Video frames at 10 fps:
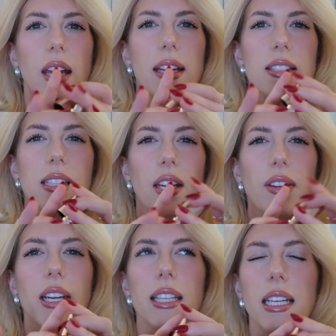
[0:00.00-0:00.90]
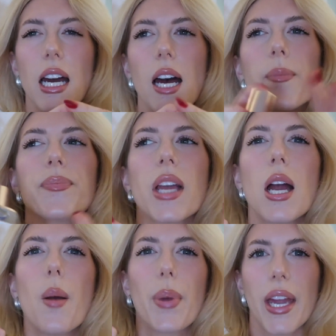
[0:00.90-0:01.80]
it's giving like a
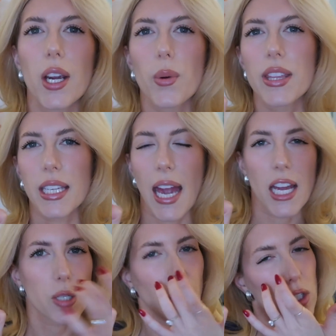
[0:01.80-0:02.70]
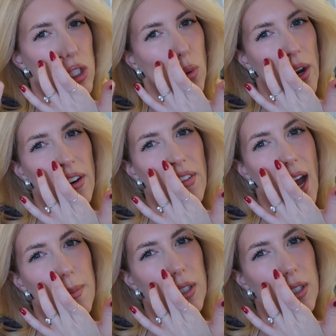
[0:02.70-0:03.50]
pair with a cashmere sweater vibe.